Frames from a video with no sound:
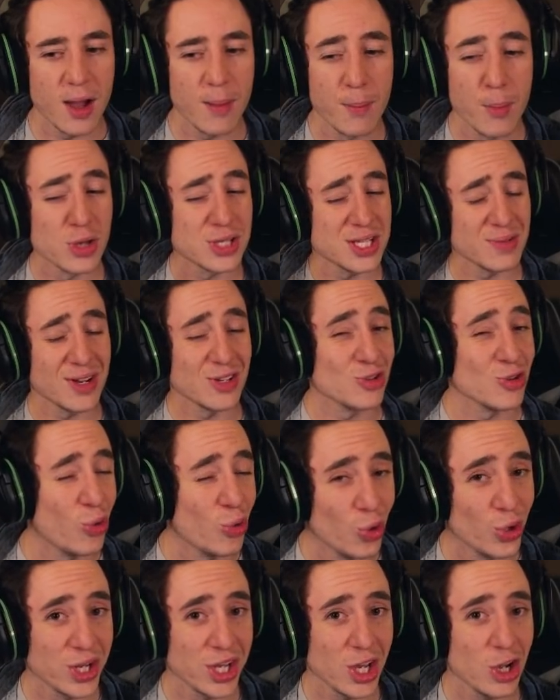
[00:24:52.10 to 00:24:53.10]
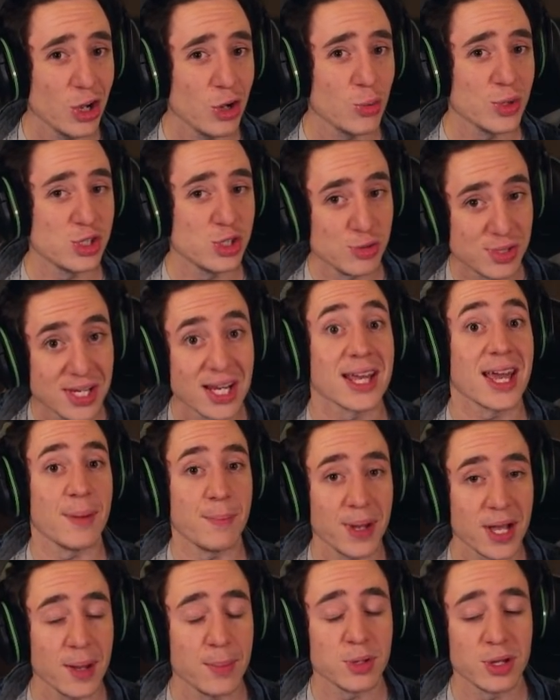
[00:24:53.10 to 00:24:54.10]
mostly around your audio, which you did again
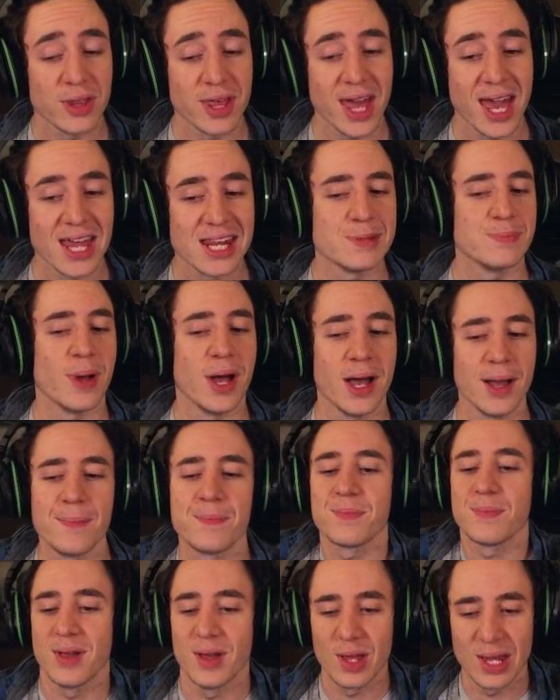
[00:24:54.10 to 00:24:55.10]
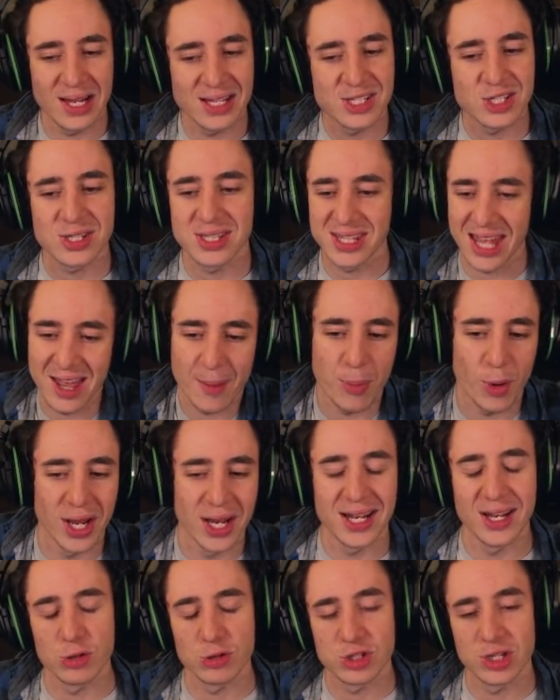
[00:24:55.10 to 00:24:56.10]
pick up in the end, but at that point, a
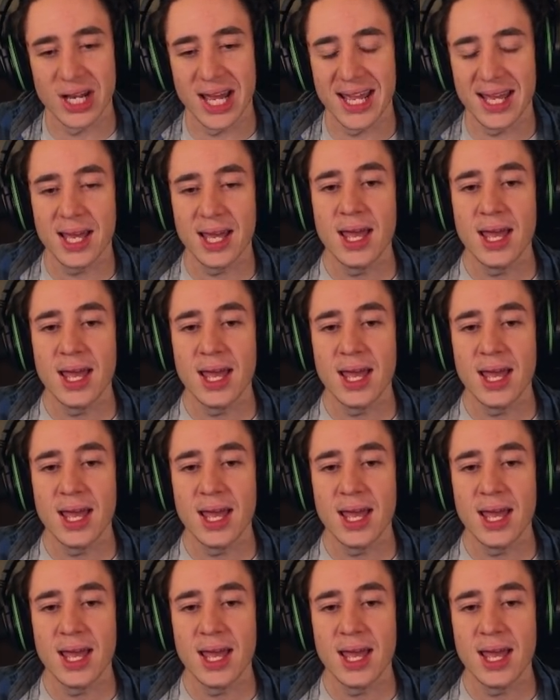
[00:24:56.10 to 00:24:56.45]
little too late.